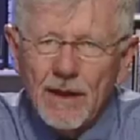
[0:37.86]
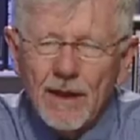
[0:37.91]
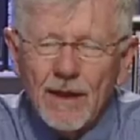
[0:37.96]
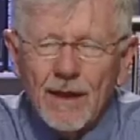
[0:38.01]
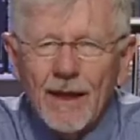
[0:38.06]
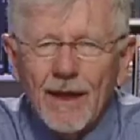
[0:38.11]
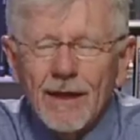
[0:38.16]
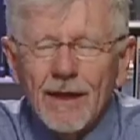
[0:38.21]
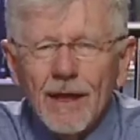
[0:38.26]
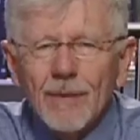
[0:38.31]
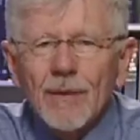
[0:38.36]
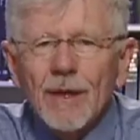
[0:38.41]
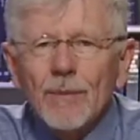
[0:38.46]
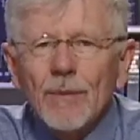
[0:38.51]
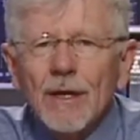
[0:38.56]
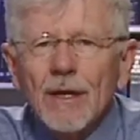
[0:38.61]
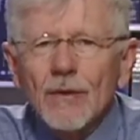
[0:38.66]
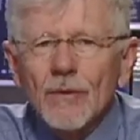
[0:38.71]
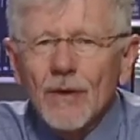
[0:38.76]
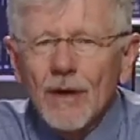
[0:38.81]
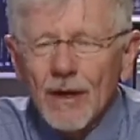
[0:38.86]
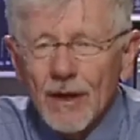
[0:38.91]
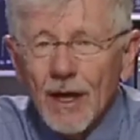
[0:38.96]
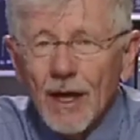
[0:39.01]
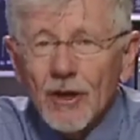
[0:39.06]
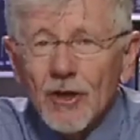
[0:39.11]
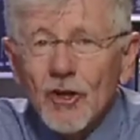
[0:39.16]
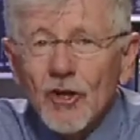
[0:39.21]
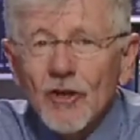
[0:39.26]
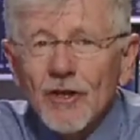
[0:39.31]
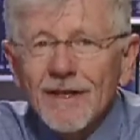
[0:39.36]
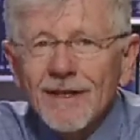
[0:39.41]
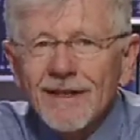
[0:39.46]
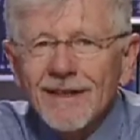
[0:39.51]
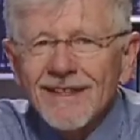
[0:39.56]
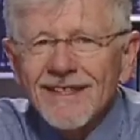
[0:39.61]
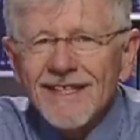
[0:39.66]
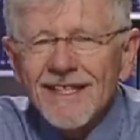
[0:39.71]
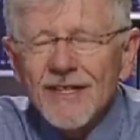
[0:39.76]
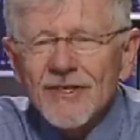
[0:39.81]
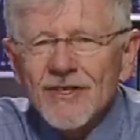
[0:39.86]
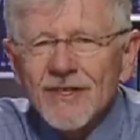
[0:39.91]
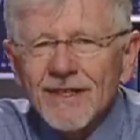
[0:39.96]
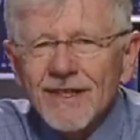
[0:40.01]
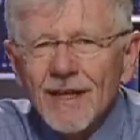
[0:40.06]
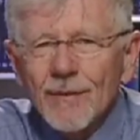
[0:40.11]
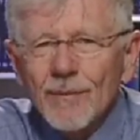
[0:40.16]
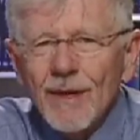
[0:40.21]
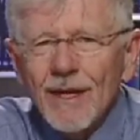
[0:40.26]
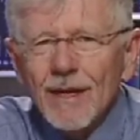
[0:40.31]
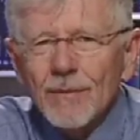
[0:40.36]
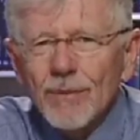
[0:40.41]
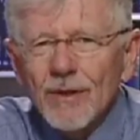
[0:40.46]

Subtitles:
And that may be a good decision to make,